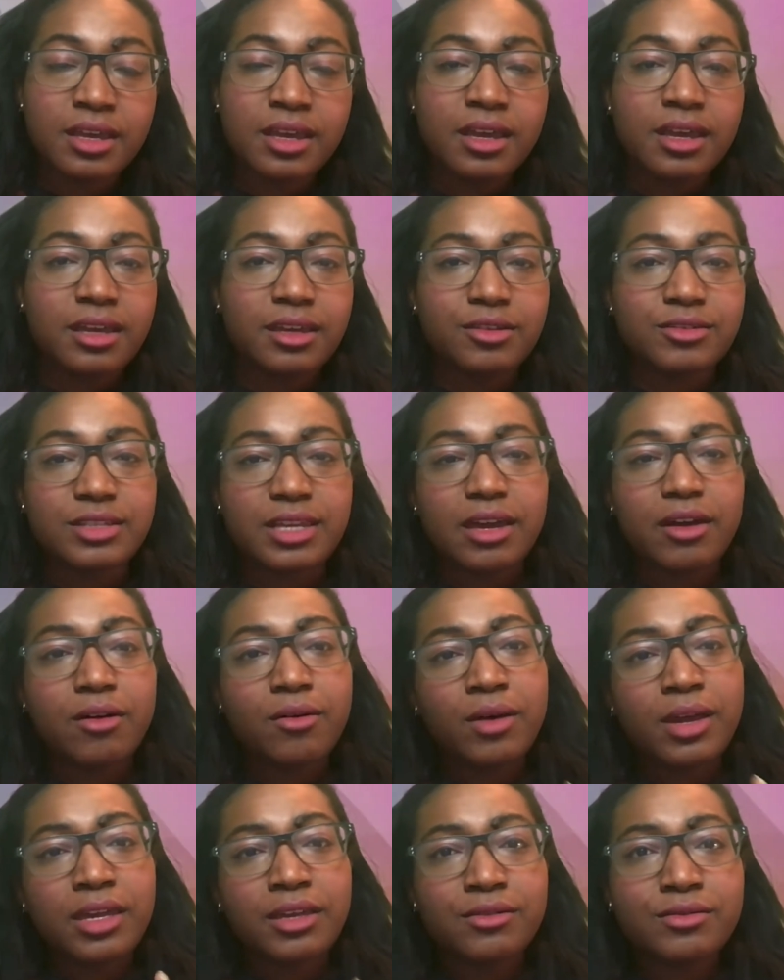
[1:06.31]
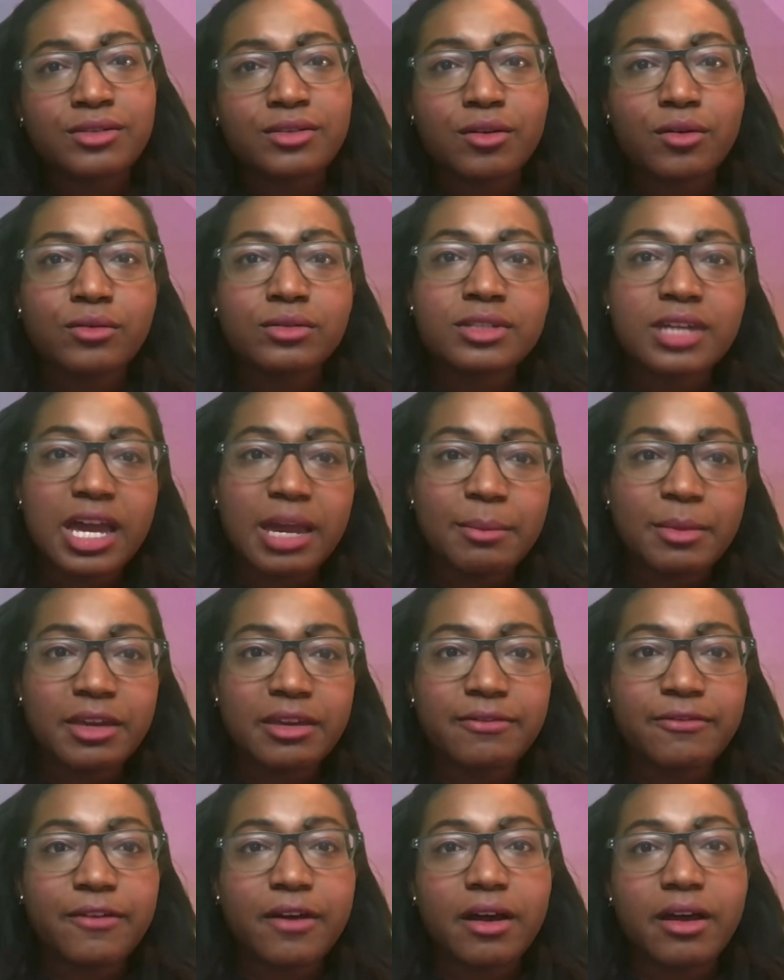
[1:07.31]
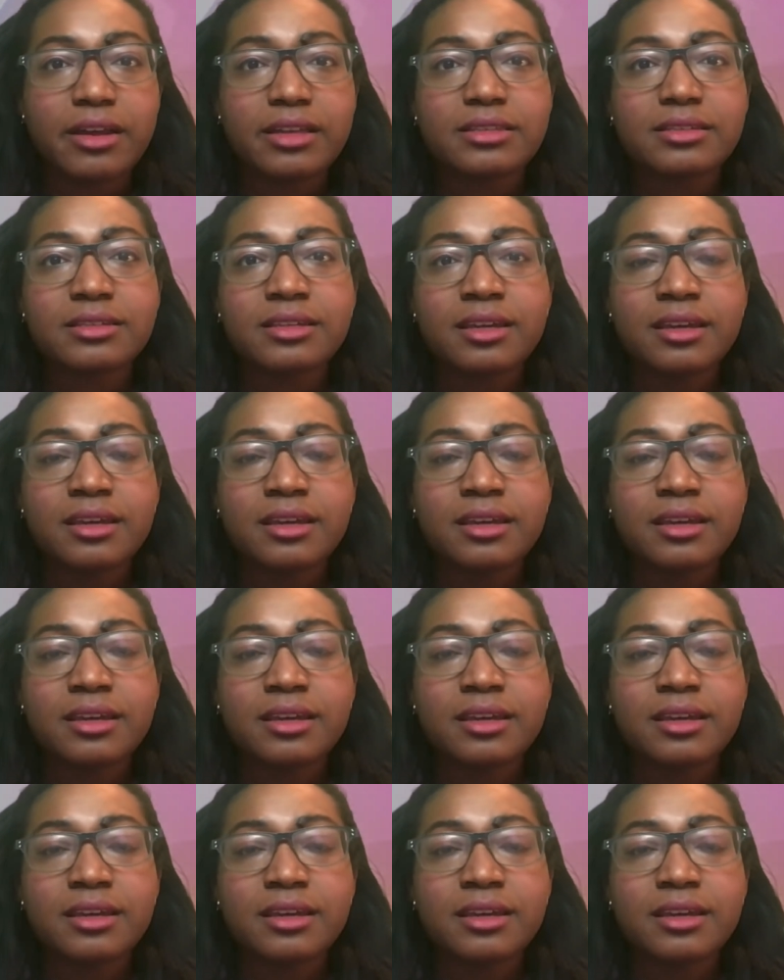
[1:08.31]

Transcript: And you say, "Oh, I use old timey font,